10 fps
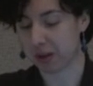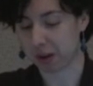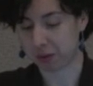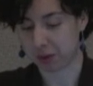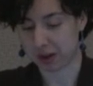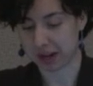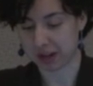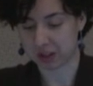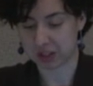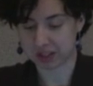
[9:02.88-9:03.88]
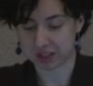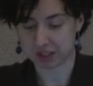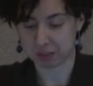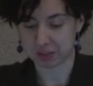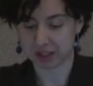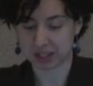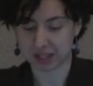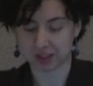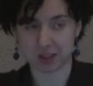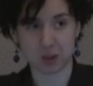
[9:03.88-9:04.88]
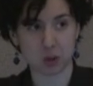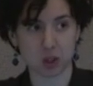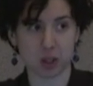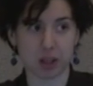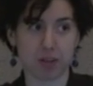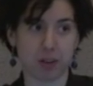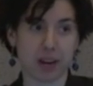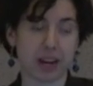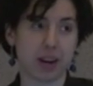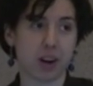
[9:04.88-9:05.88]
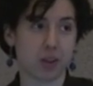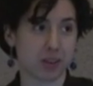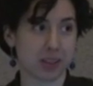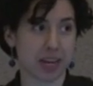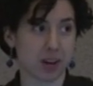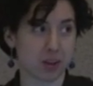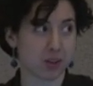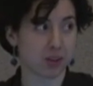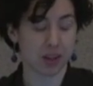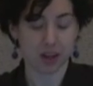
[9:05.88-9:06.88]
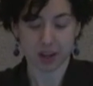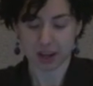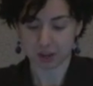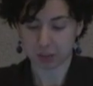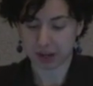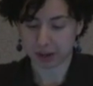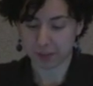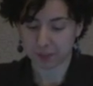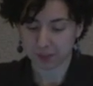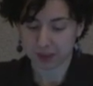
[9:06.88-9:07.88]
our food and energy systems at the institutional level and at other scales as well.